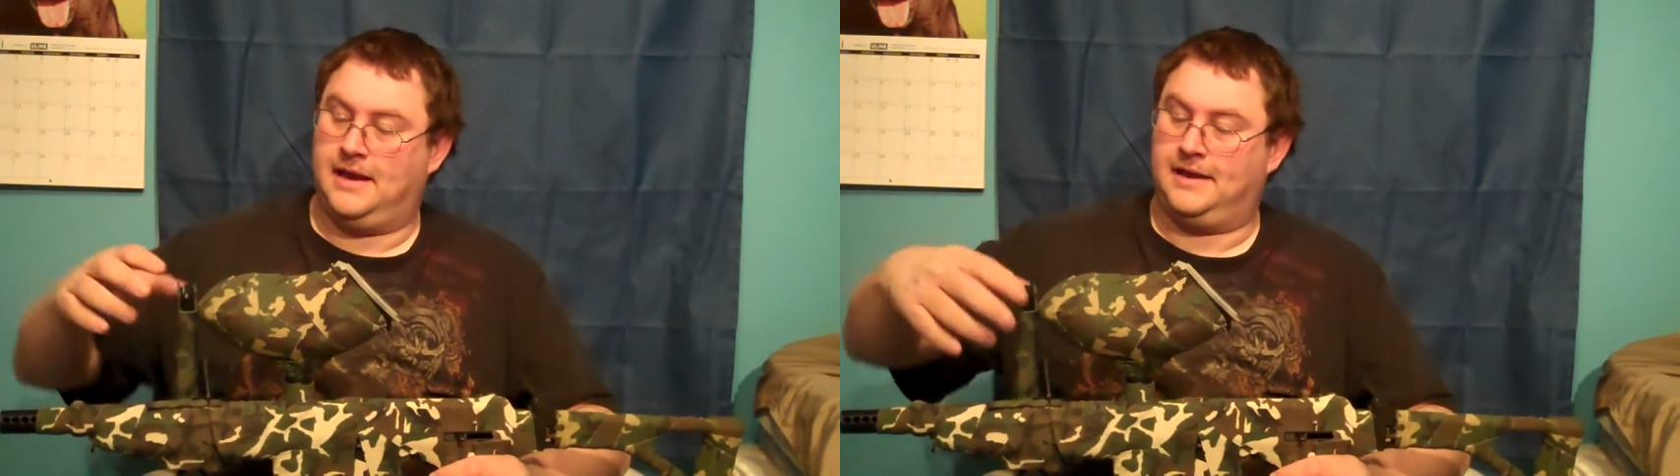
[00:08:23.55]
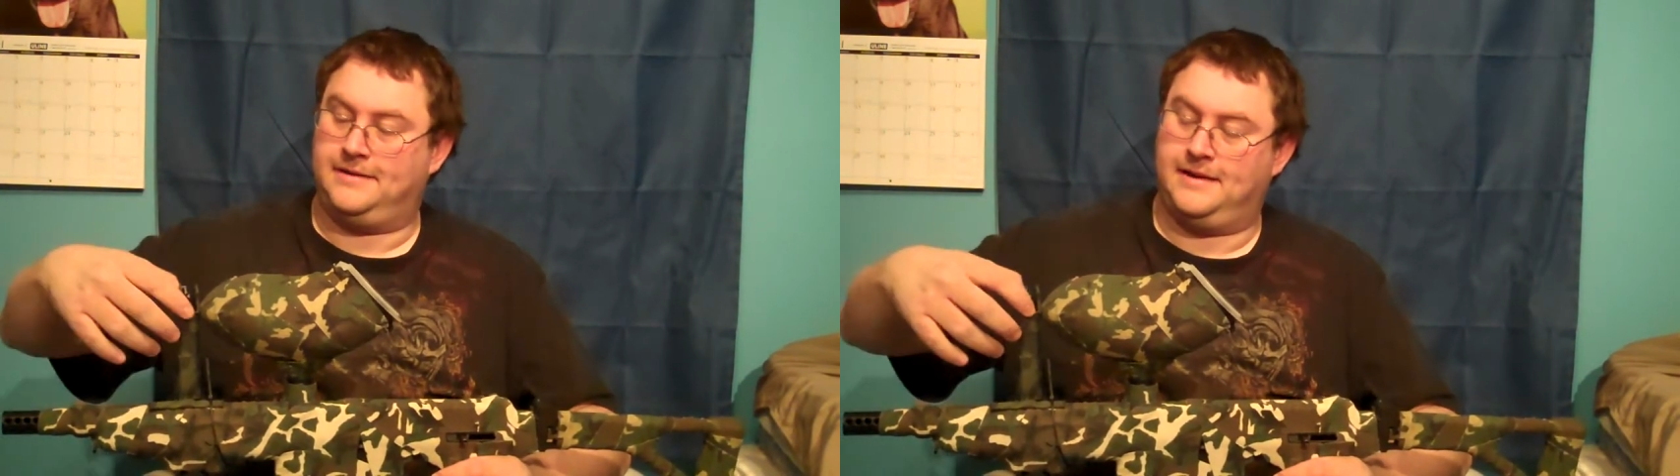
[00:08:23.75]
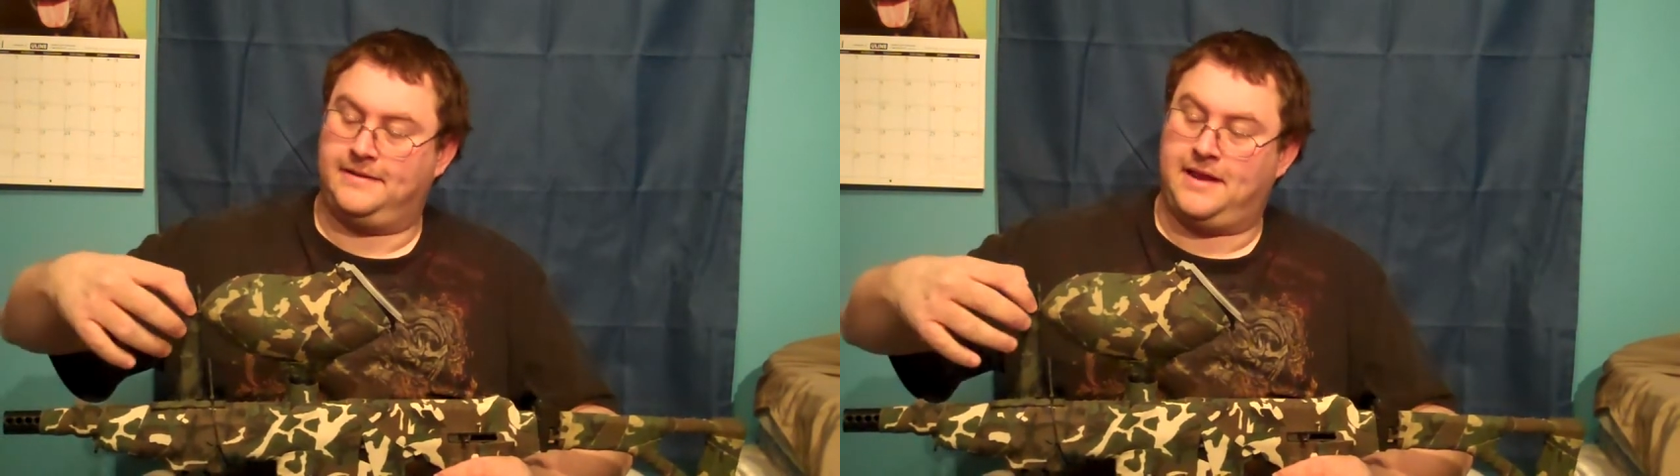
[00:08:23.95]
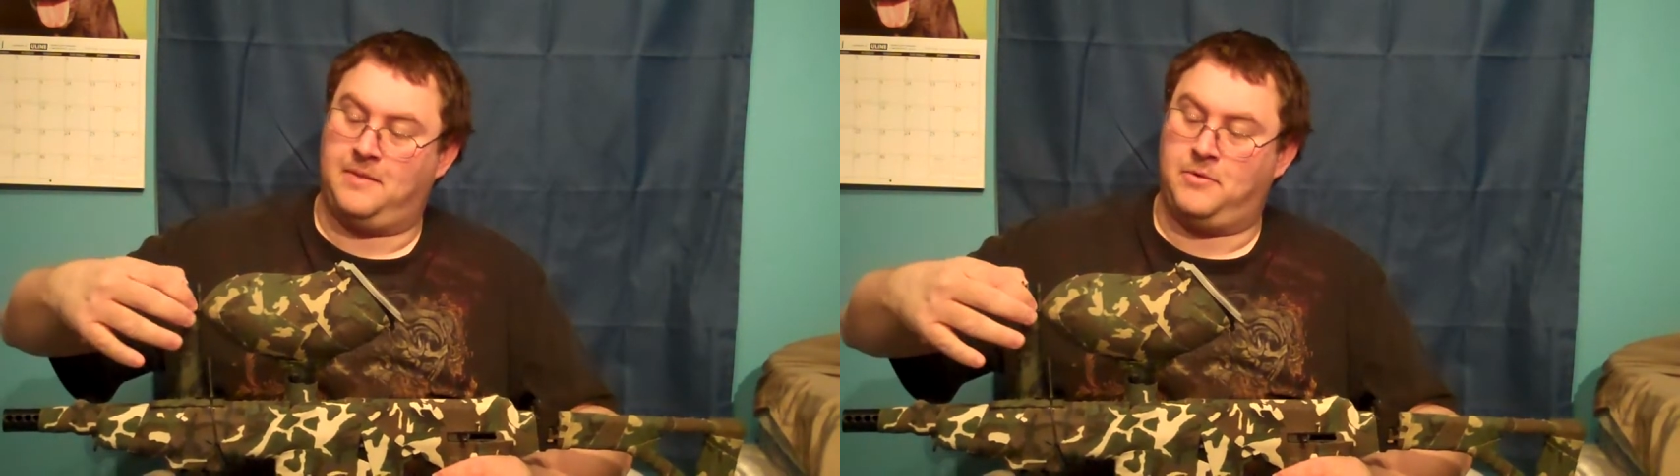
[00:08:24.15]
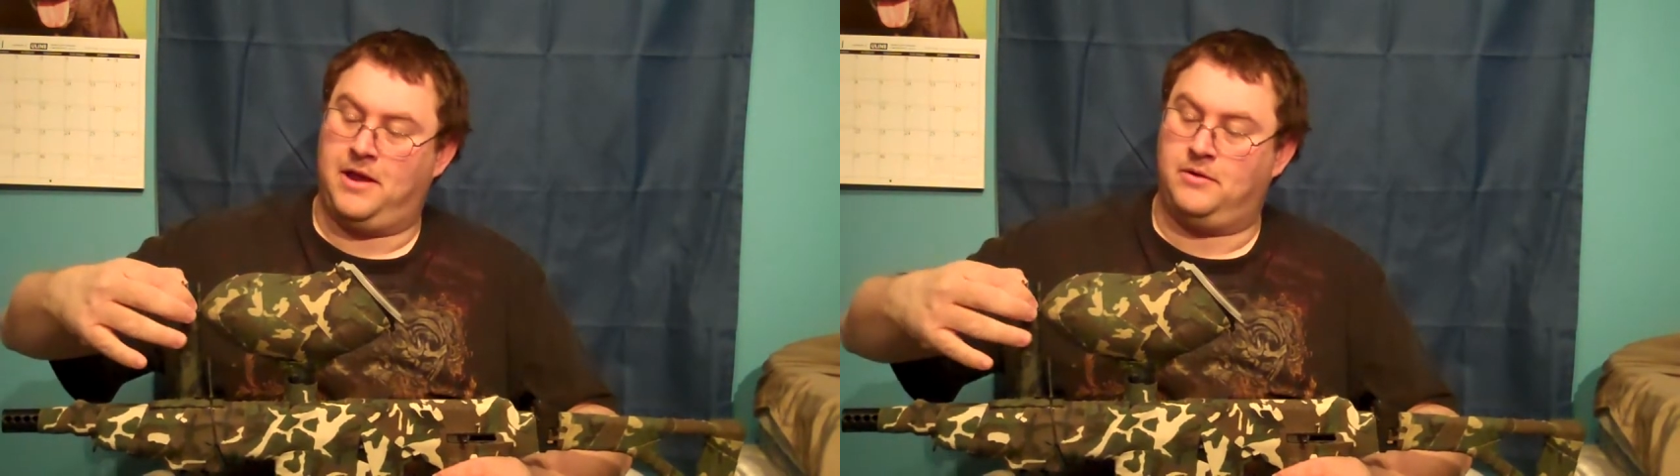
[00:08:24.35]
I can take the
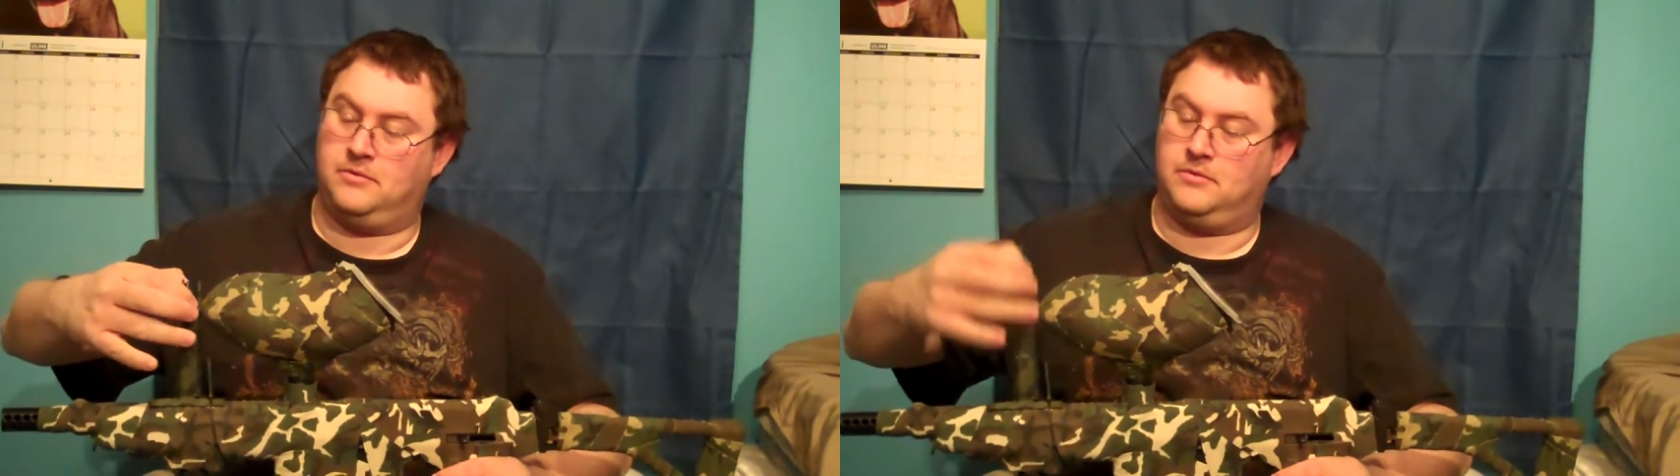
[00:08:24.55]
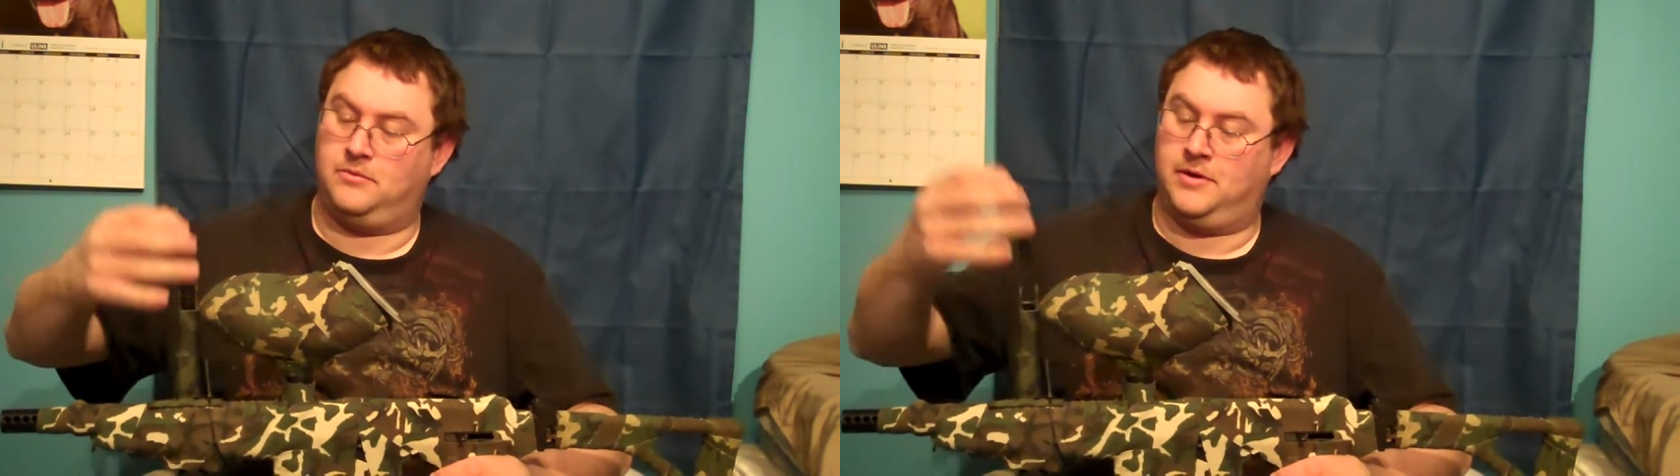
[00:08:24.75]
camera out